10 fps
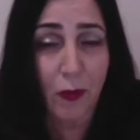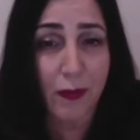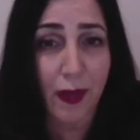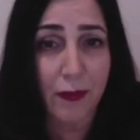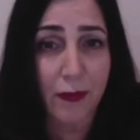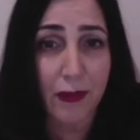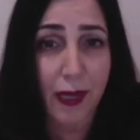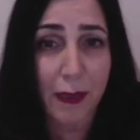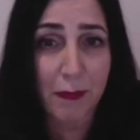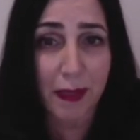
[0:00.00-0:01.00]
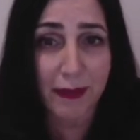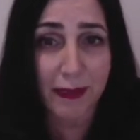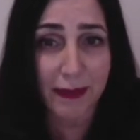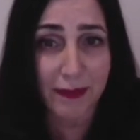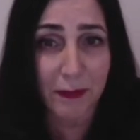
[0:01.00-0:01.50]
where the underlying
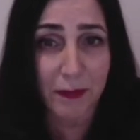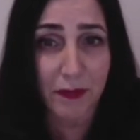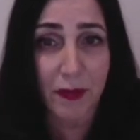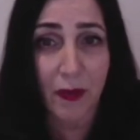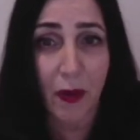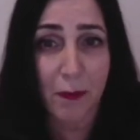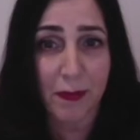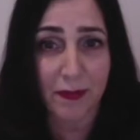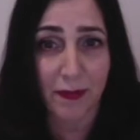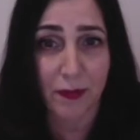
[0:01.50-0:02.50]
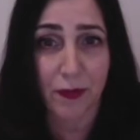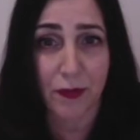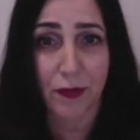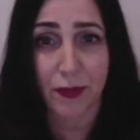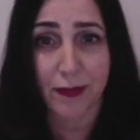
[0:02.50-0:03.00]
mechanisms are
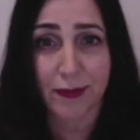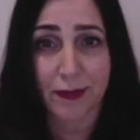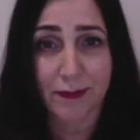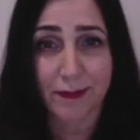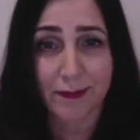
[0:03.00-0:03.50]
misunderstood.